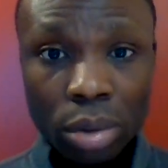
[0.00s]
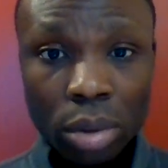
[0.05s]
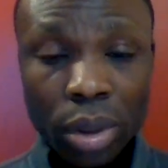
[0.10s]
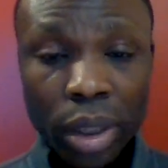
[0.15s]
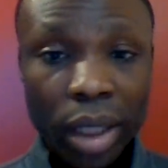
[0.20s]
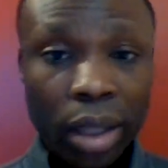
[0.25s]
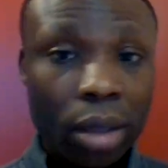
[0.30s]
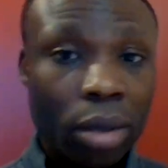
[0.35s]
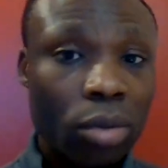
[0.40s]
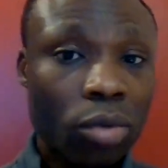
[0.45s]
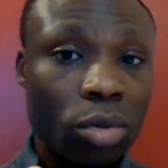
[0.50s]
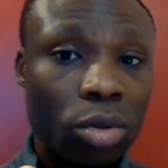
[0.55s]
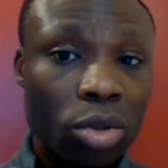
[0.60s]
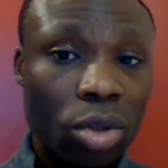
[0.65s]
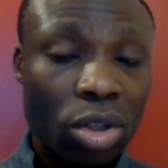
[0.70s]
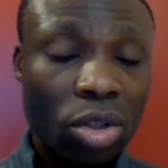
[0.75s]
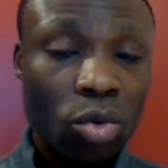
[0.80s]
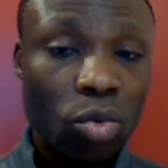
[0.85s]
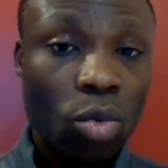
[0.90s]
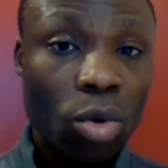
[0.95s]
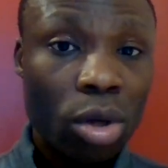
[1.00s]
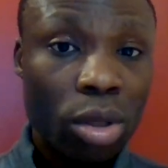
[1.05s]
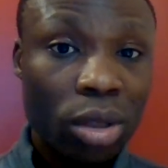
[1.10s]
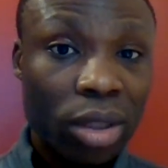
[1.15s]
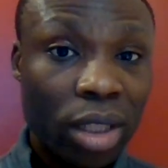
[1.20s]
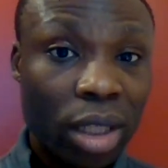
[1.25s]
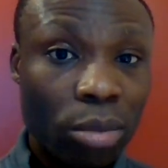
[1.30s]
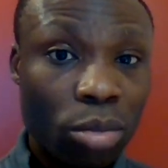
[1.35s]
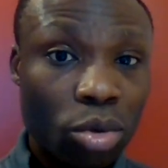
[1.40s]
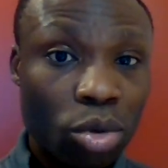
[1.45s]
okay just one
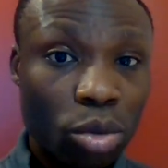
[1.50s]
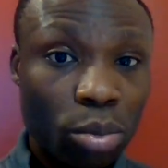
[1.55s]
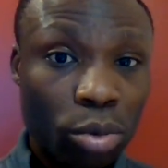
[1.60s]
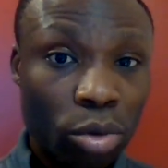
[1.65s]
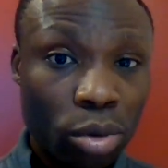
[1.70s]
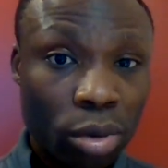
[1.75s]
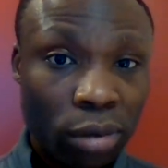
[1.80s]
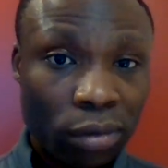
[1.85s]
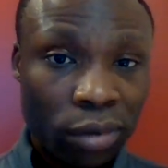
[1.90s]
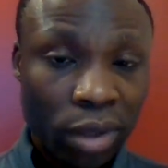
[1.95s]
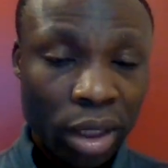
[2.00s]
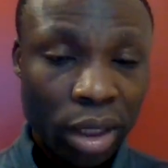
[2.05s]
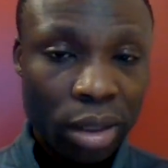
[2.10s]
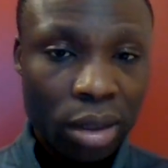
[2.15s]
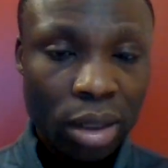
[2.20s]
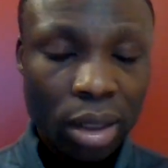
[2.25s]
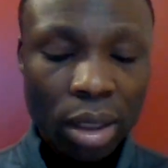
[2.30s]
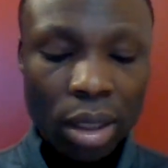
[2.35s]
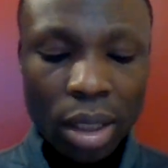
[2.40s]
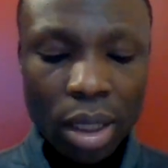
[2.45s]
tablespoon of this